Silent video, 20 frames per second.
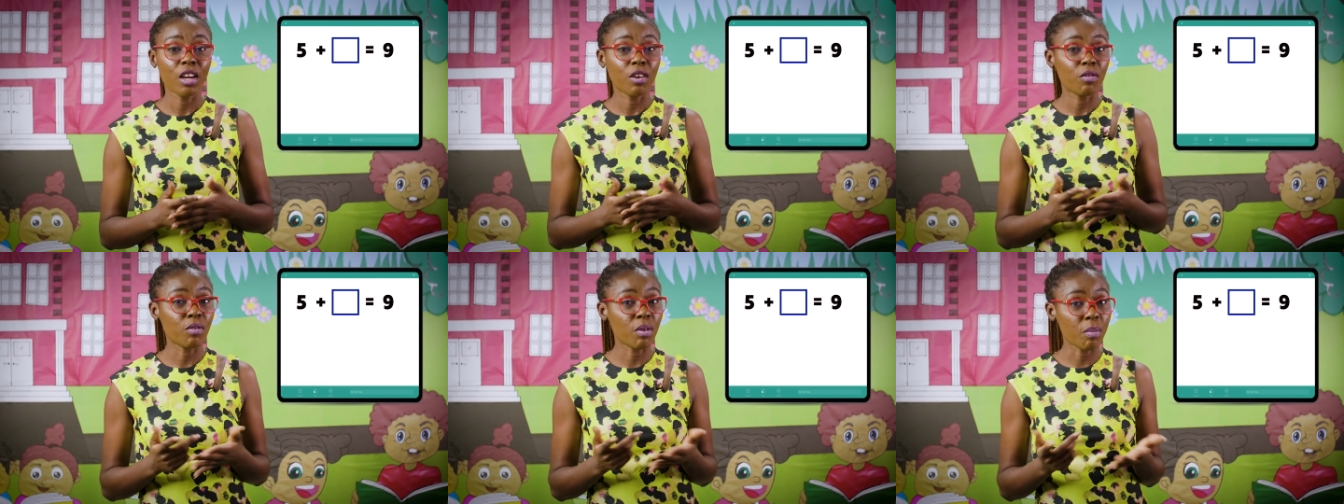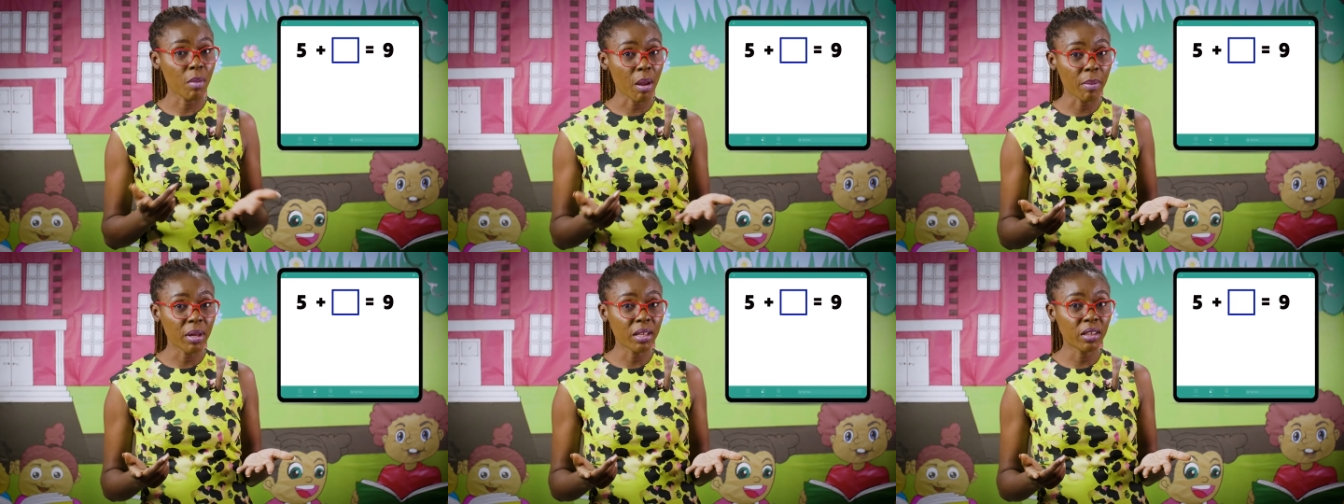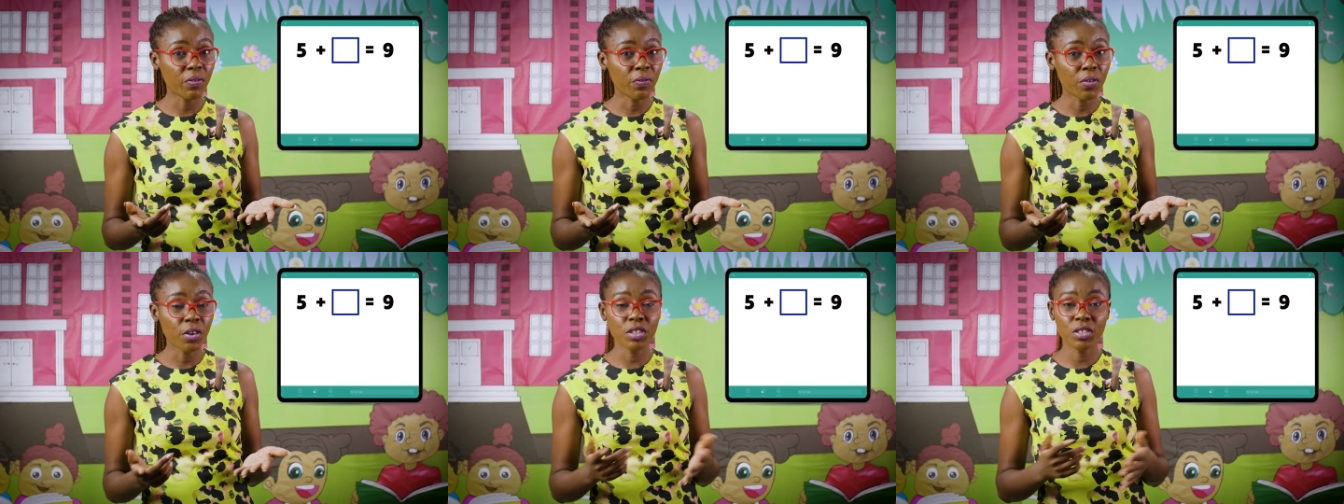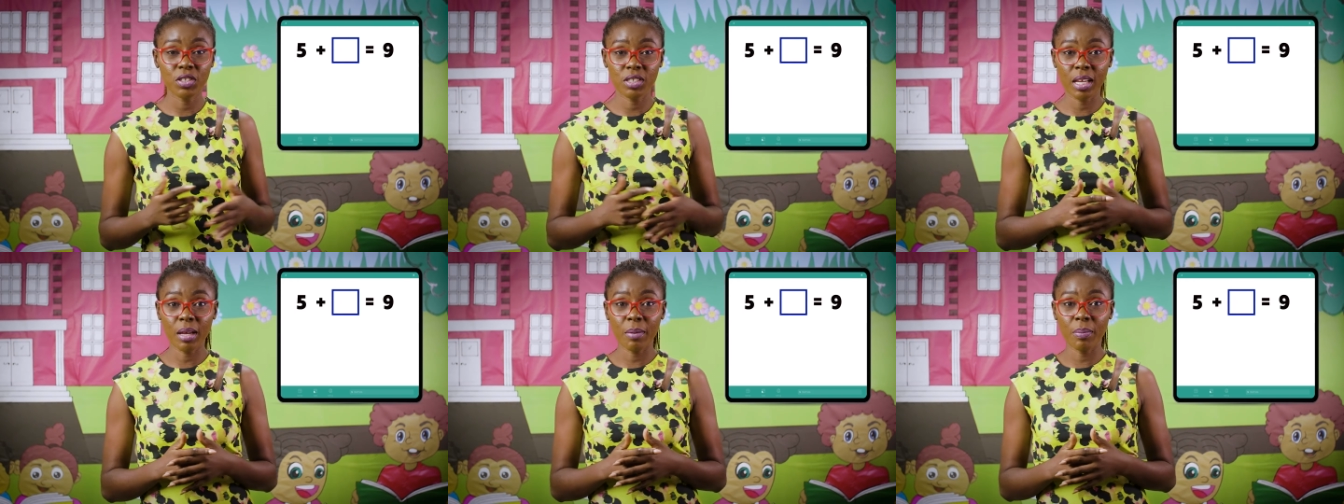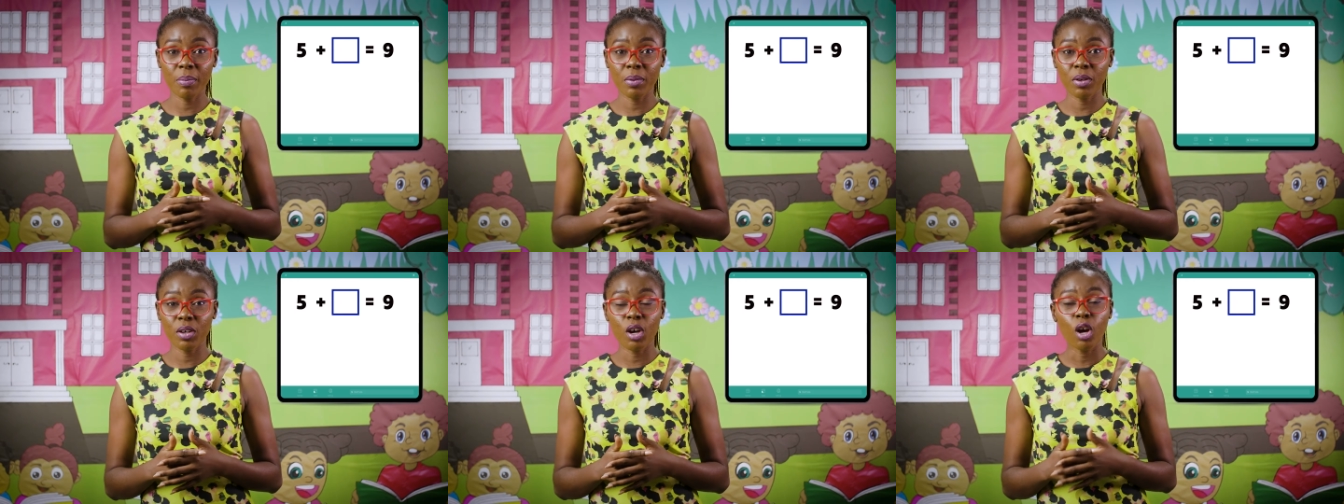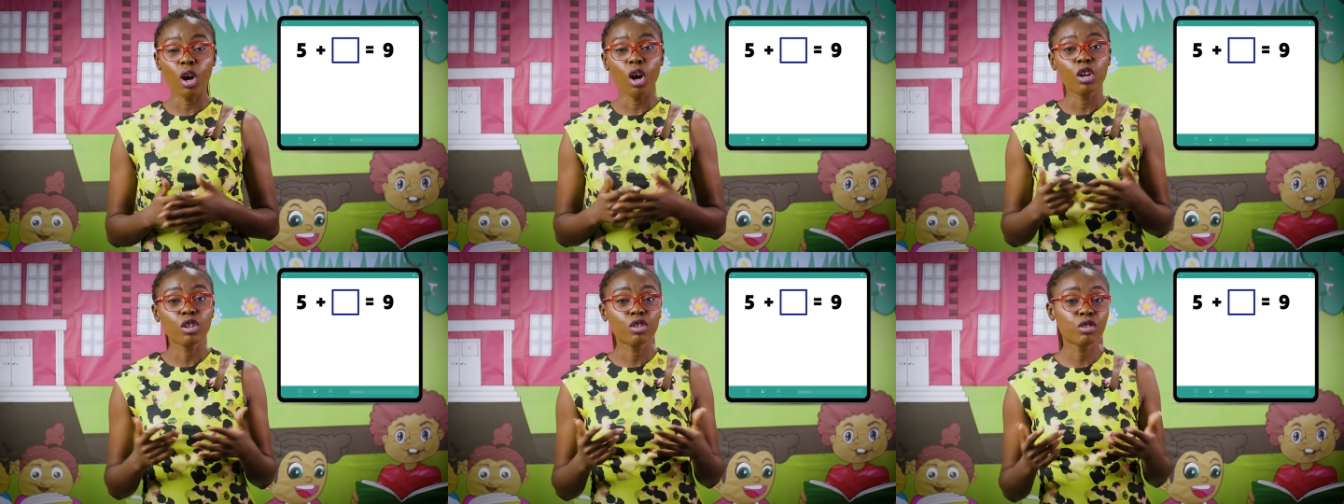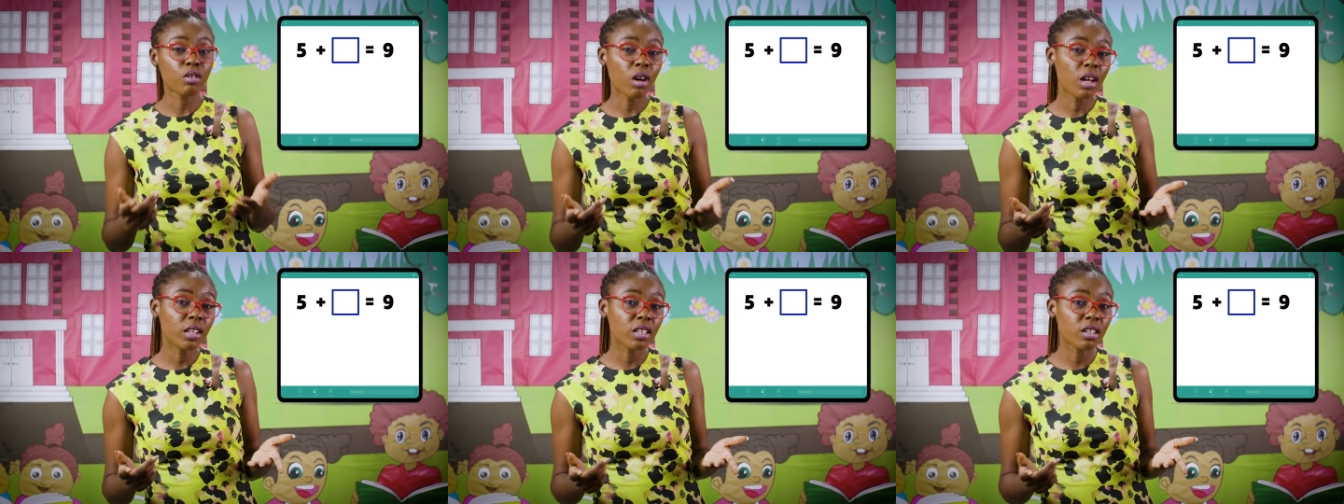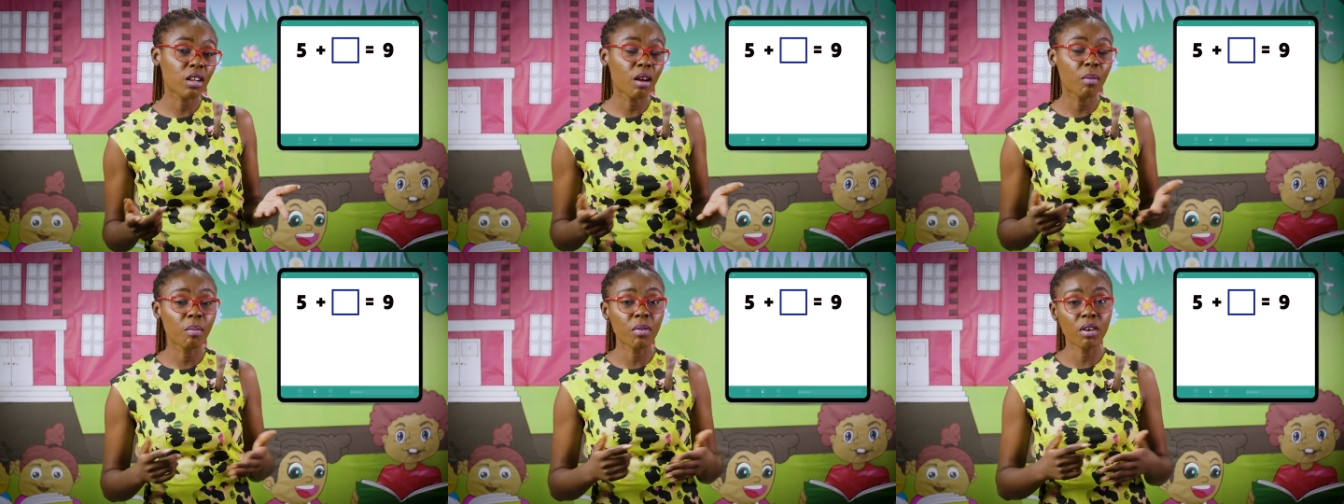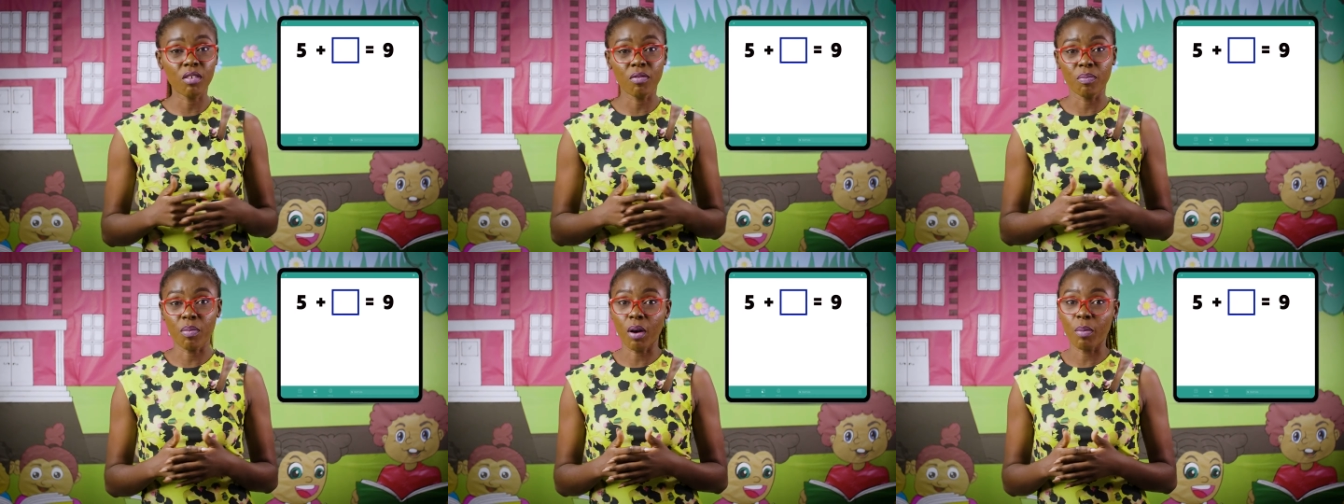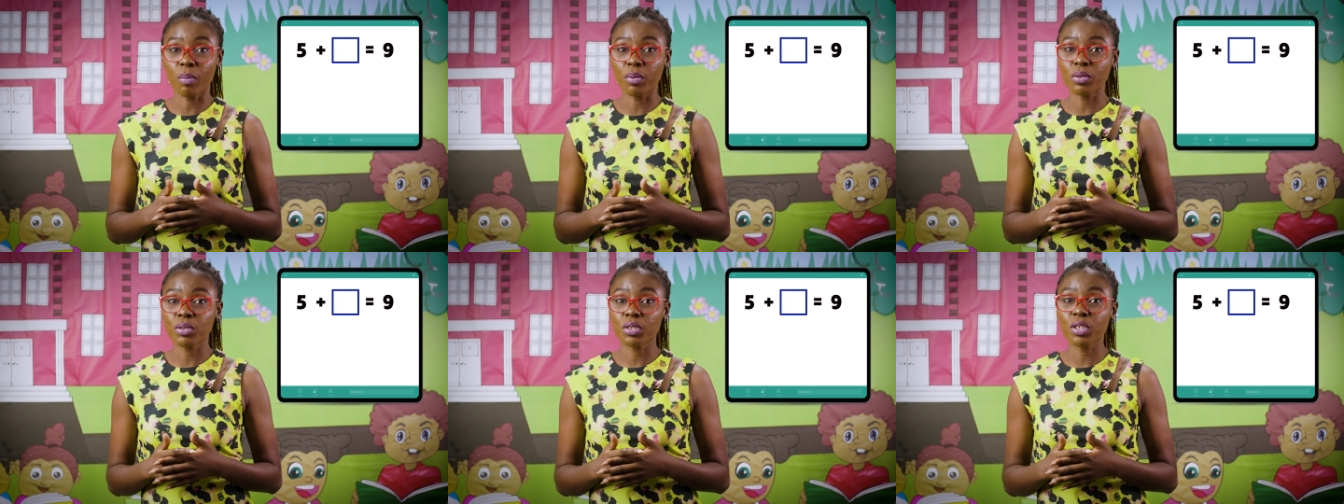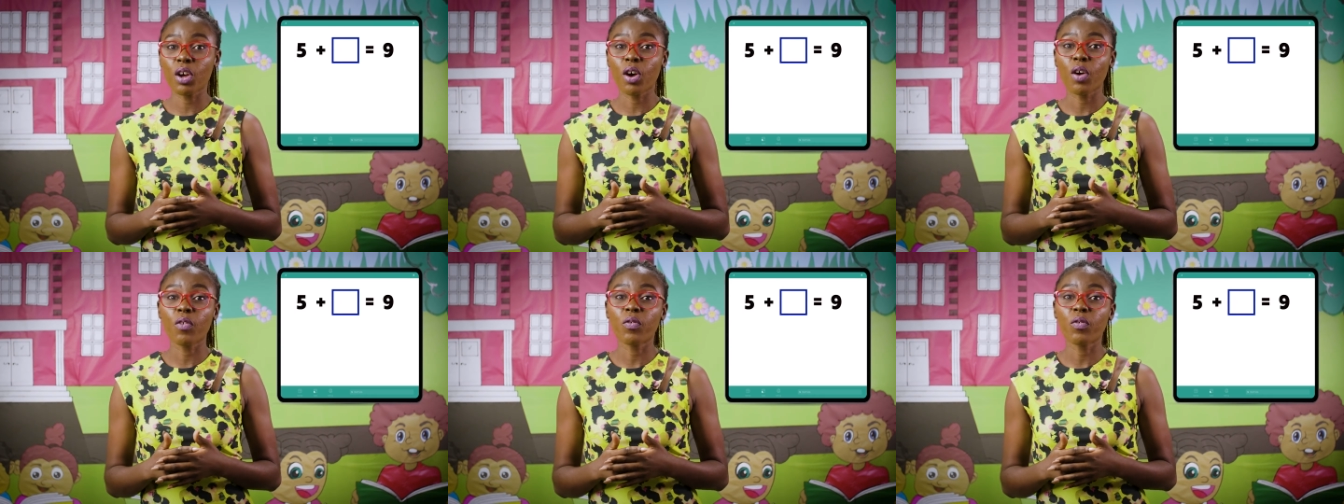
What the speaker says: Remember the first step? Draw the number of bubbles